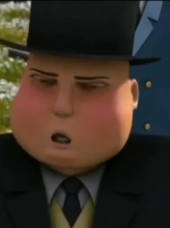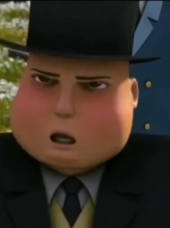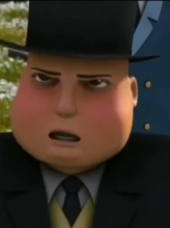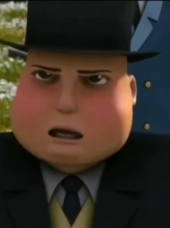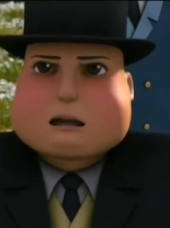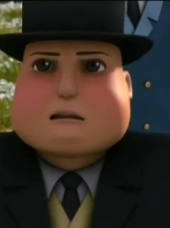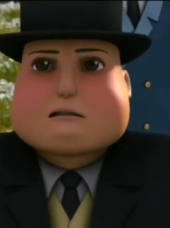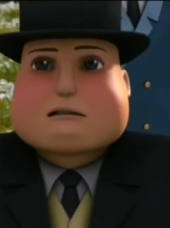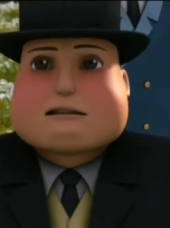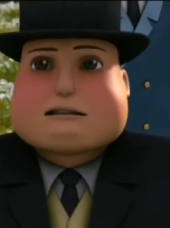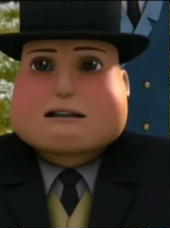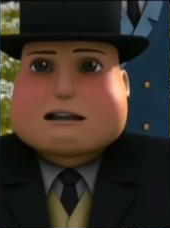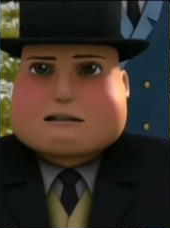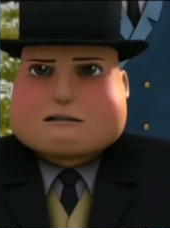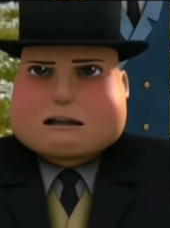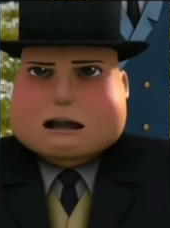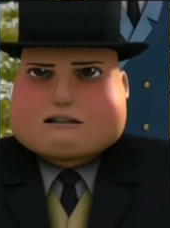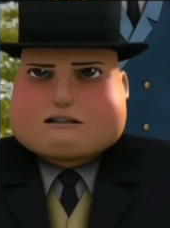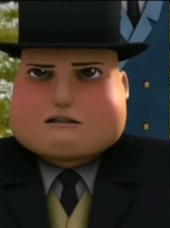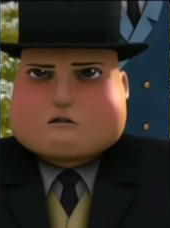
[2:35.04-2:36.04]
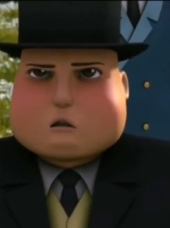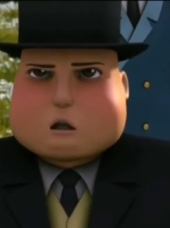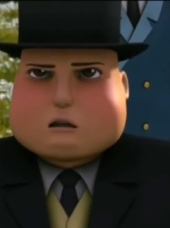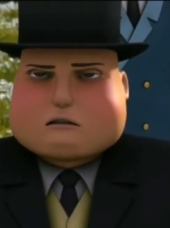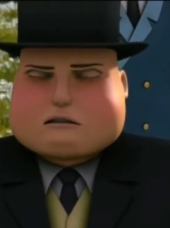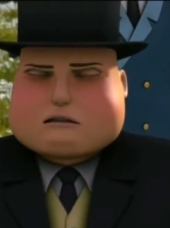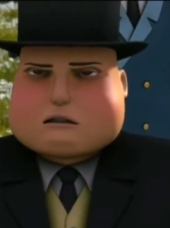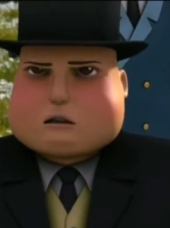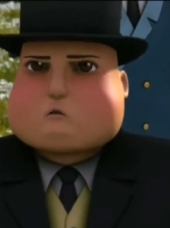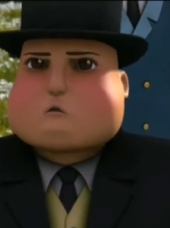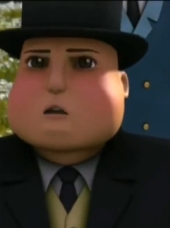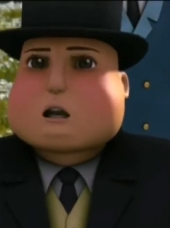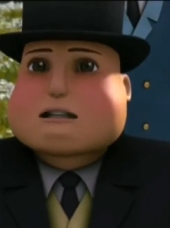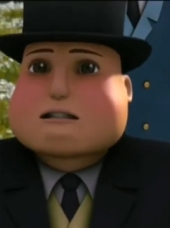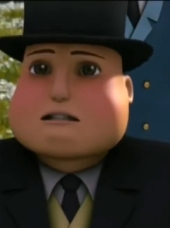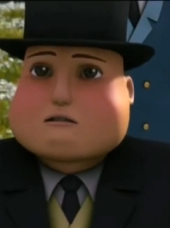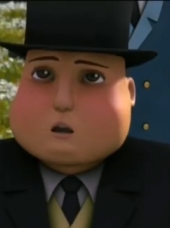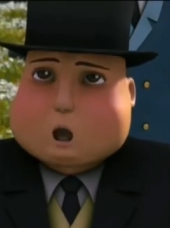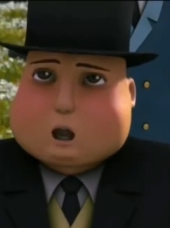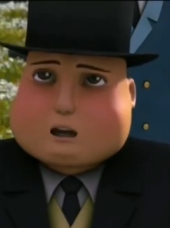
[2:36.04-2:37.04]
But I need an engine to
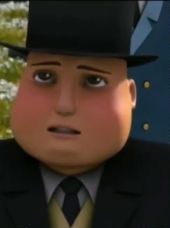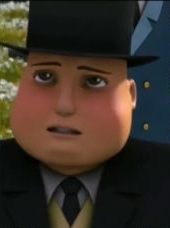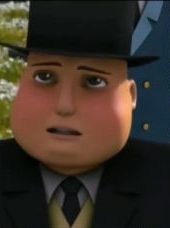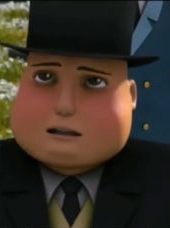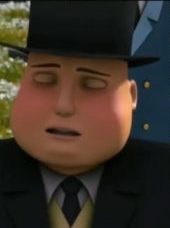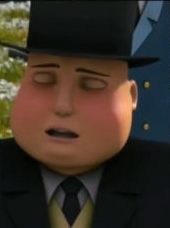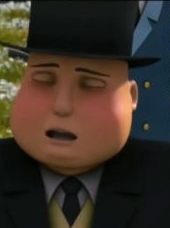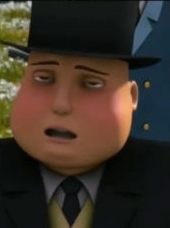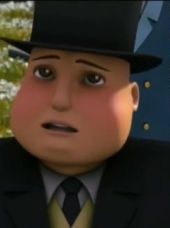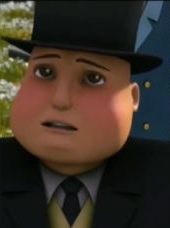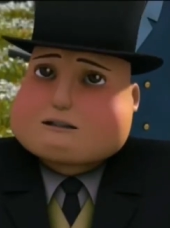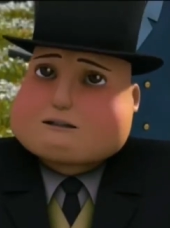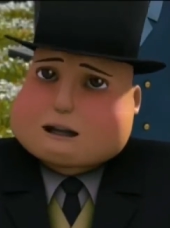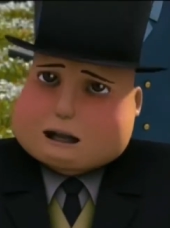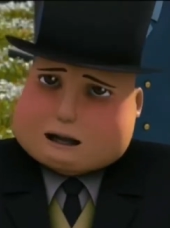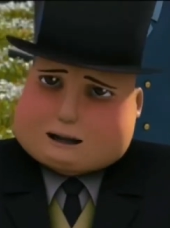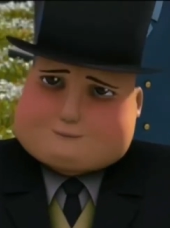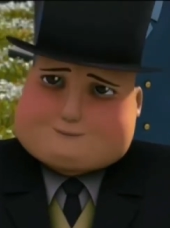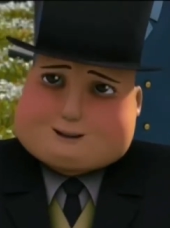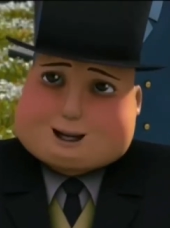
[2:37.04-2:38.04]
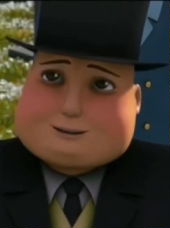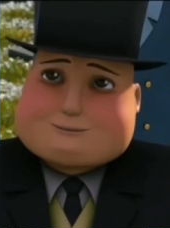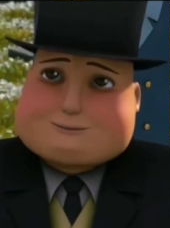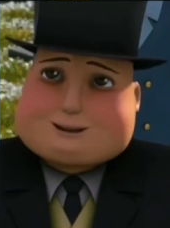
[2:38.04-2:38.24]
take Rocky and help